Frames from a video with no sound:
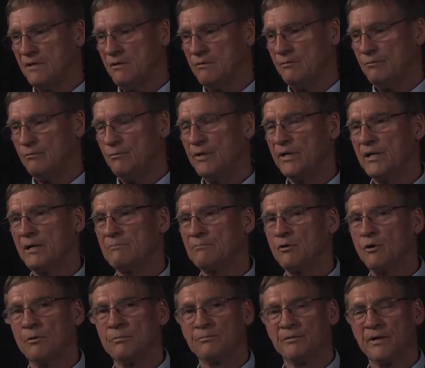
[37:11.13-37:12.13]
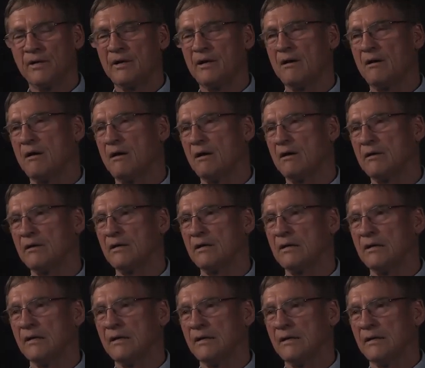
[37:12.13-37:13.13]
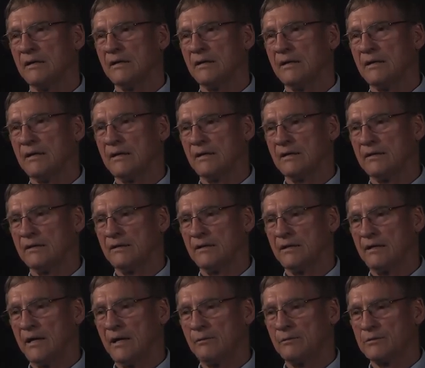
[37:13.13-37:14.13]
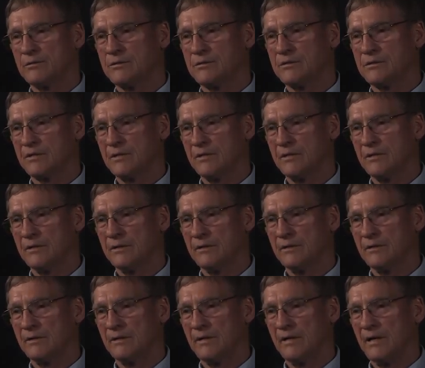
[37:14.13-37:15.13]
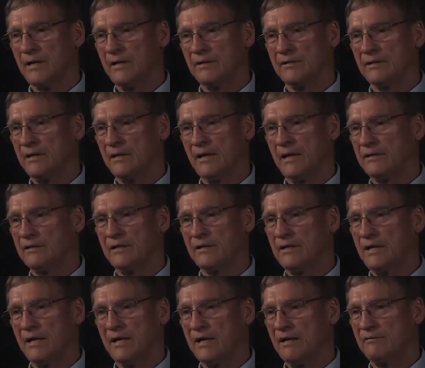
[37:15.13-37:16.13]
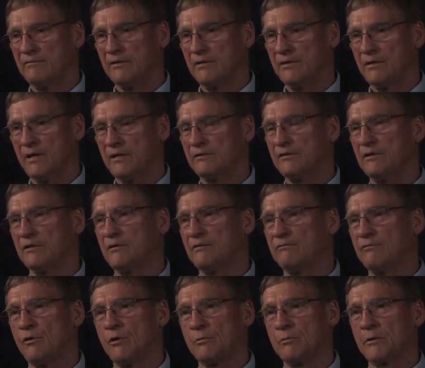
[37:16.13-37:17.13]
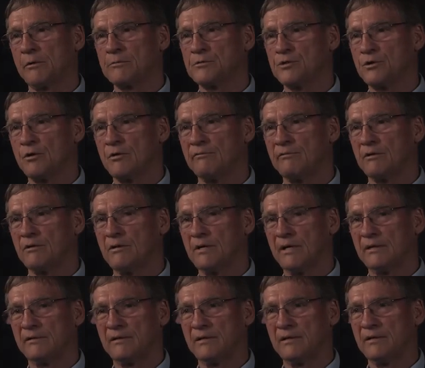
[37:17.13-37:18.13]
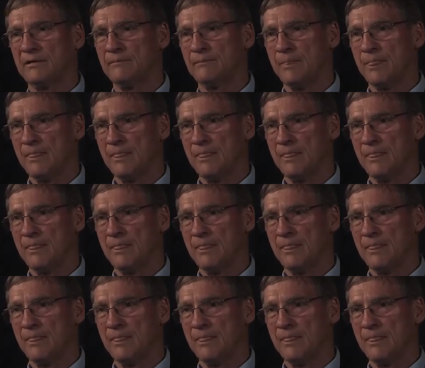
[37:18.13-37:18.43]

uh, we got probed pretty hard, and uh, I was uh, I, I did not have an artillery forward observer. I had a,